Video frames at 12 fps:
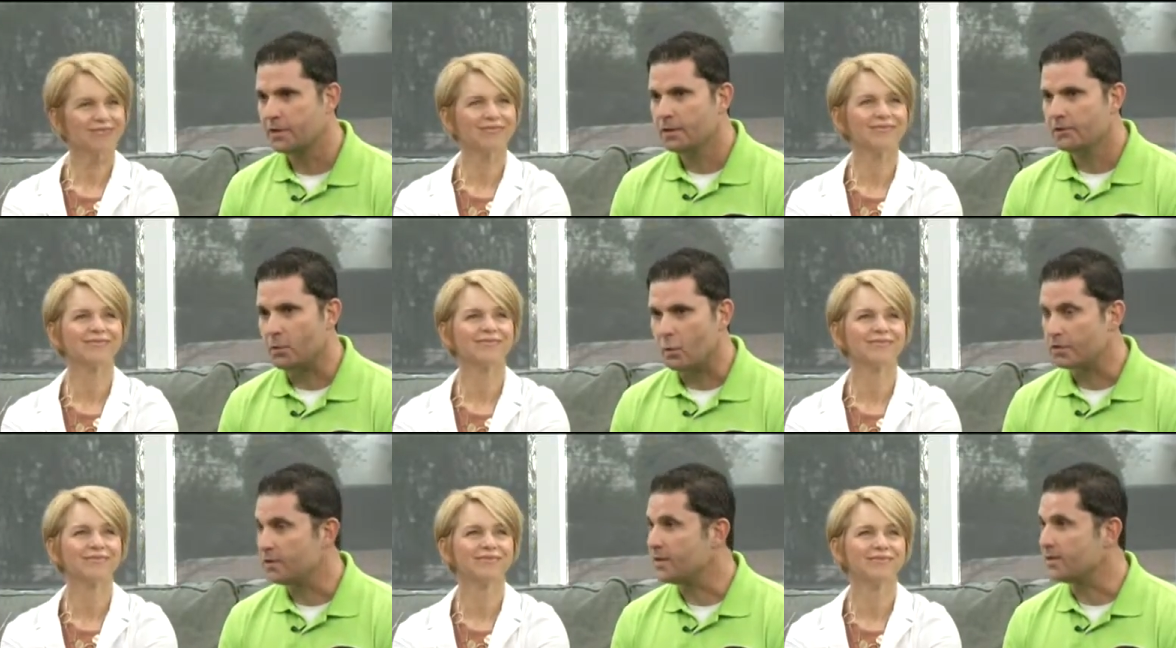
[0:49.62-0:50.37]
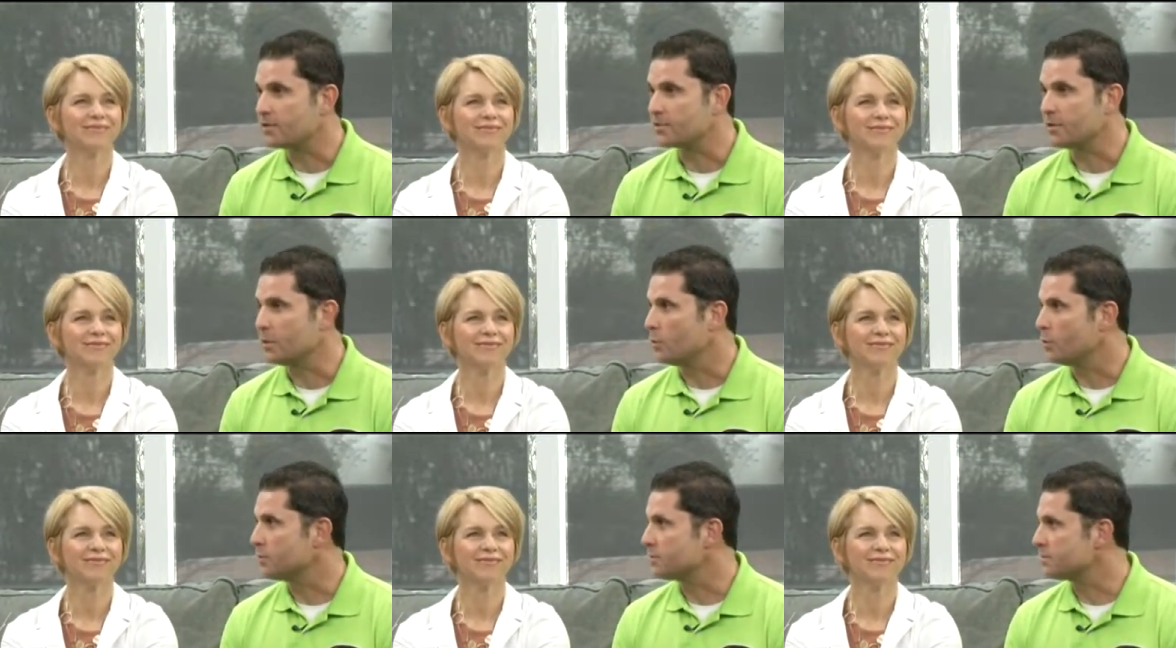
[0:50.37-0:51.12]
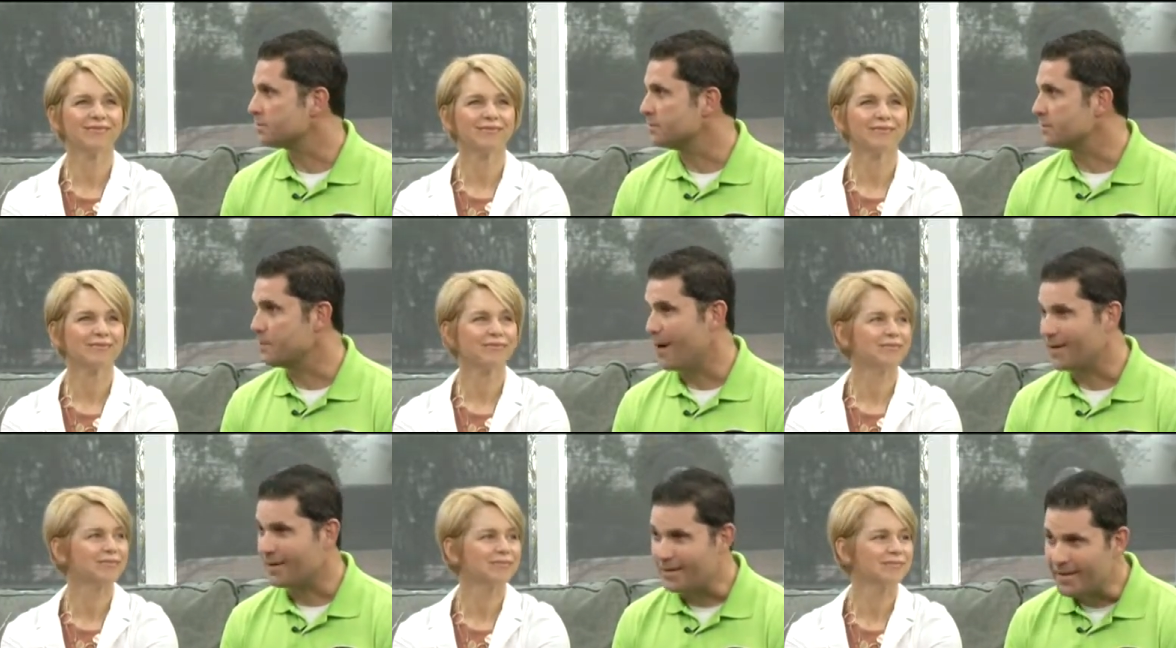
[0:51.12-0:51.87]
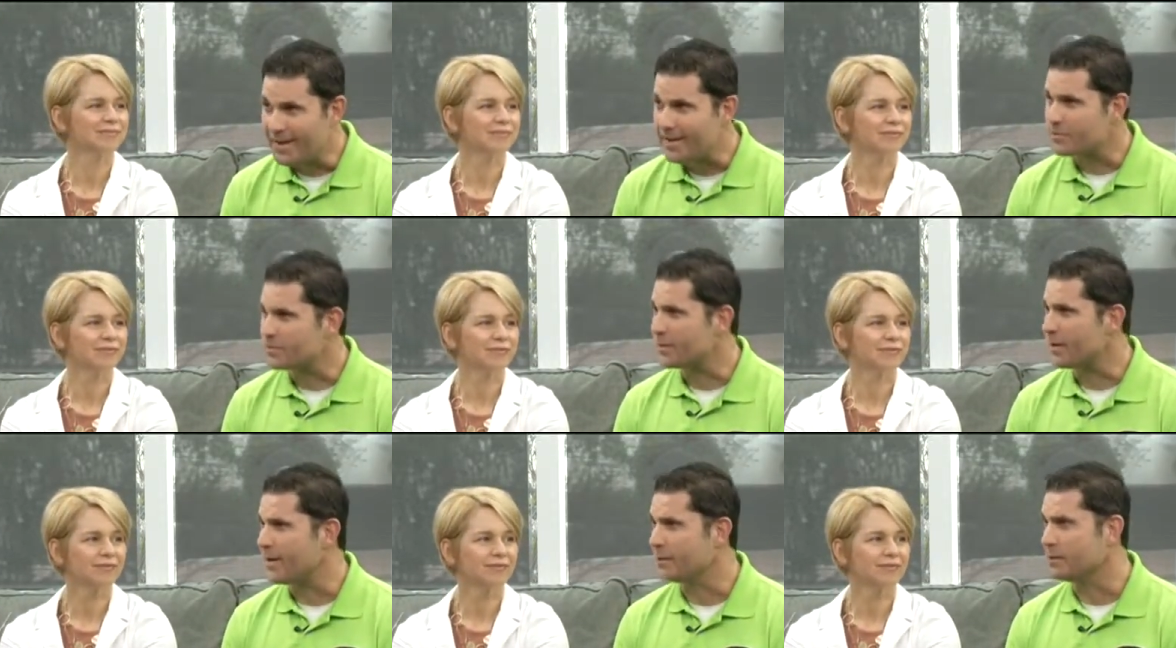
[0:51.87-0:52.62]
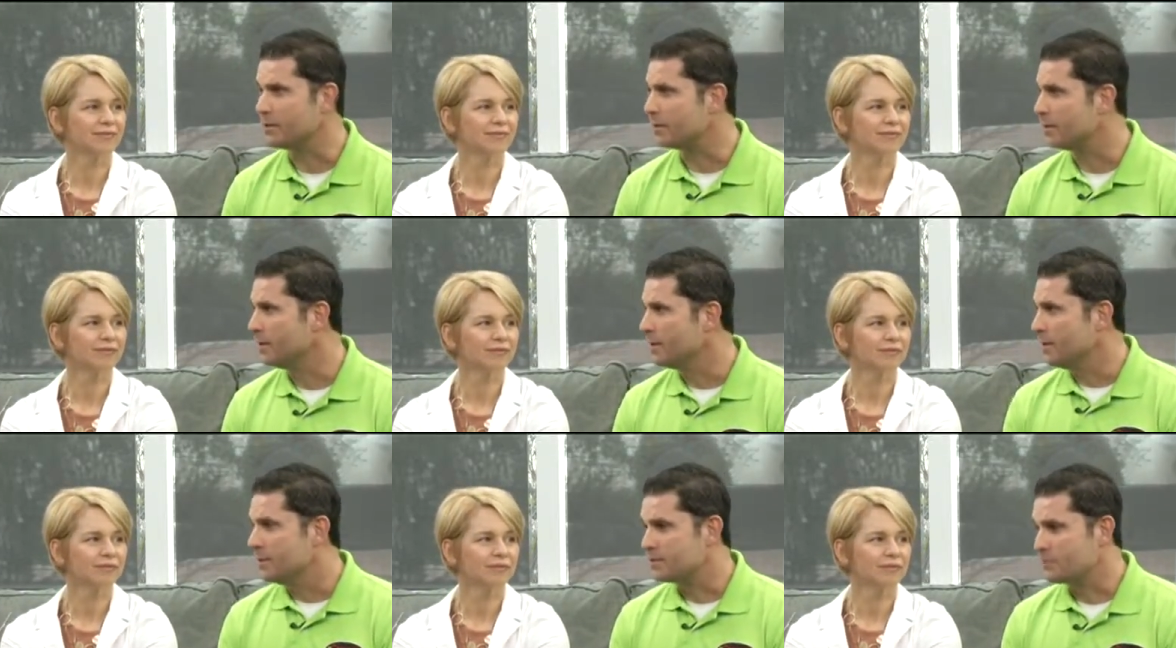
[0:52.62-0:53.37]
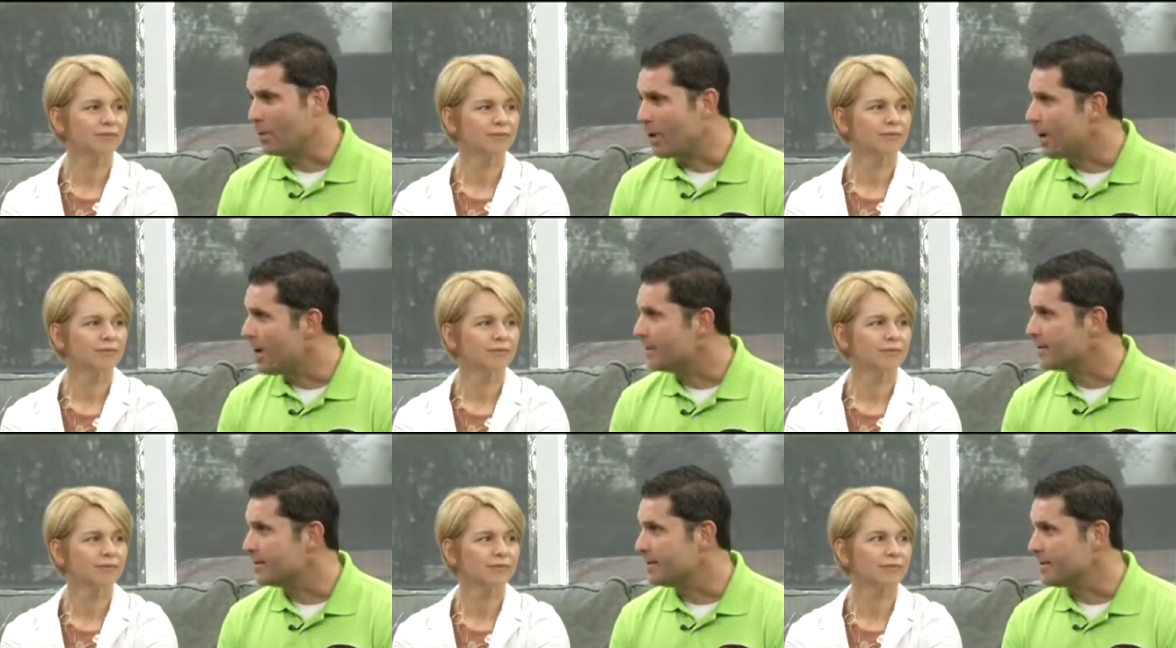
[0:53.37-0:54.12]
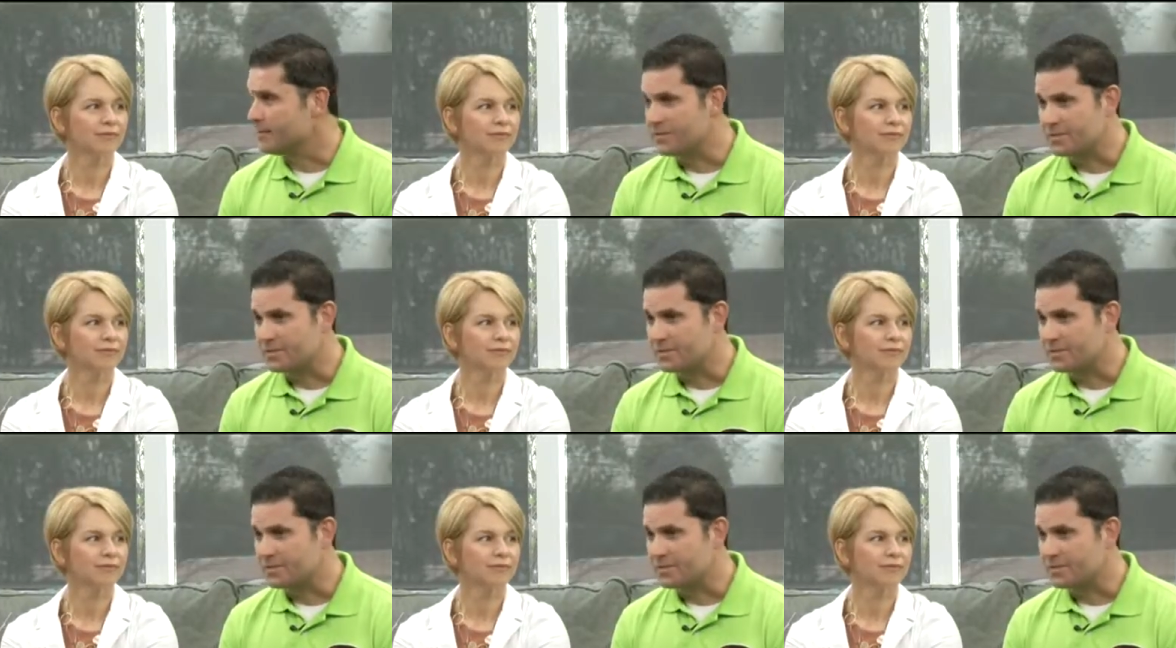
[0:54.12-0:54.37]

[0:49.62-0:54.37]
Speaker 1: 14 years old, it's, it's battling cancer now, and, it's blind and deaf.